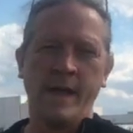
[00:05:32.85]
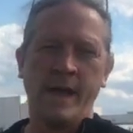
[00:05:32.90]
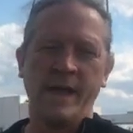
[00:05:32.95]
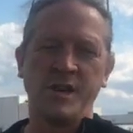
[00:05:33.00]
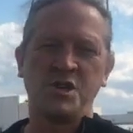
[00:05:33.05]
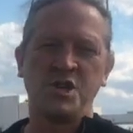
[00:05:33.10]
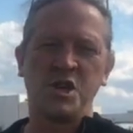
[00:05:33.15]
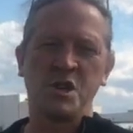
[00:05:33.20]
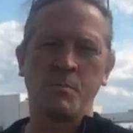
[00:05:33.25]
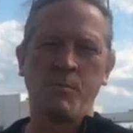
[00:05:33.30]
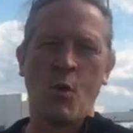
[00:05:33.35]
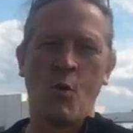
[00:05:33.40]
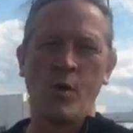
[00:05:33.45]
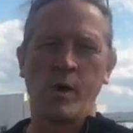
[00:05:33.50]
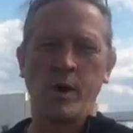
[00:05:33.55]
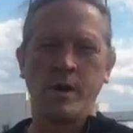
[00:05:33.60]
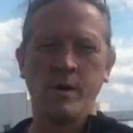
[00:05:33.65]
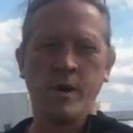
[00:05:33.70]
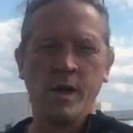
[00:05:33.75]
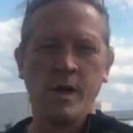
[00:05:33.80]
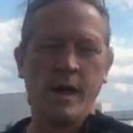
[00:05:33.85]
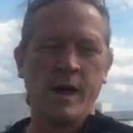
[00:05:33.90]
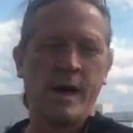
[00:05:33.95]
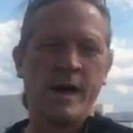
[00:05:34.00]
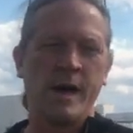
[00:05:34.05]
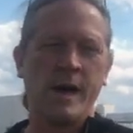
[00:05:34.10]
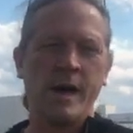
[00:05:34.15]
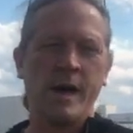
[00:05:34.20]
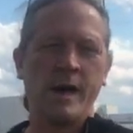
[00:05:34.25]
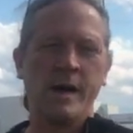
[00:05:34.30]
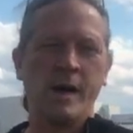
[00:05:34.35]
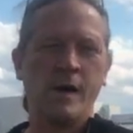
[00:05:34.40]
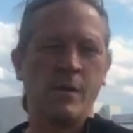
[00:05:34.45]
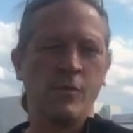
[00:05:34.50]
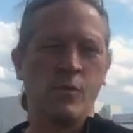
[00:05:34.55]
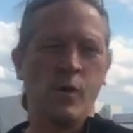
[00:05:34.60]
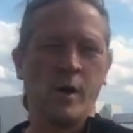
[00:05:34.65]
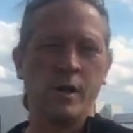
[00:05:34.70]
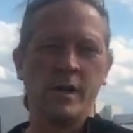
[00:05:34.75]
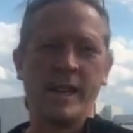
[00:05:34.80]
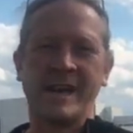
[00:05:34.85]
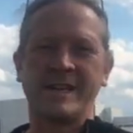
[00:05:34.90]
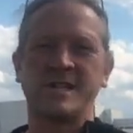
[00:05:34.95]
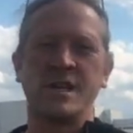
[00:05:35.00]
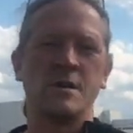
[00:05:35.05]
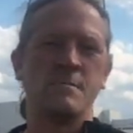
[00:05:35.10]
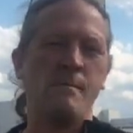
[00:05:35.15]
And Dearborn elected